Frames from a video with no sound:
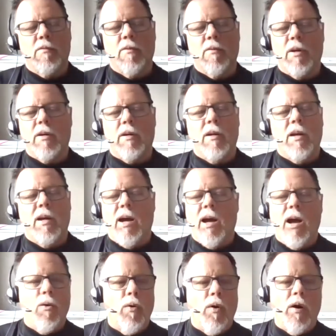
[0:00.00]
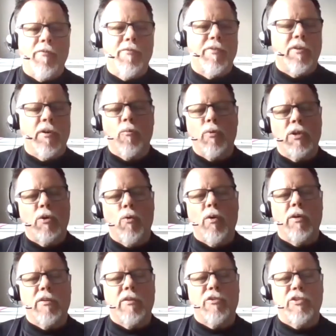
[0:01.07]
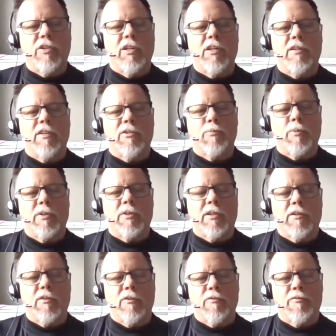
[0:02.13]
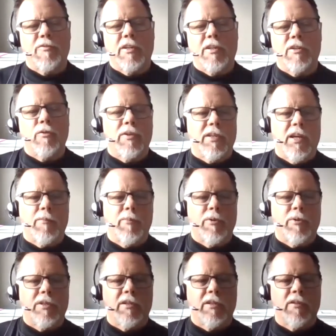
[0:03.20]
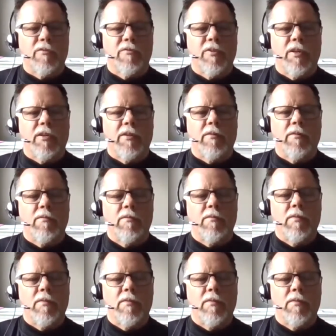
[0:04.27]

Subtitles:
right? How often are we going to see this particular failure or that particular failure,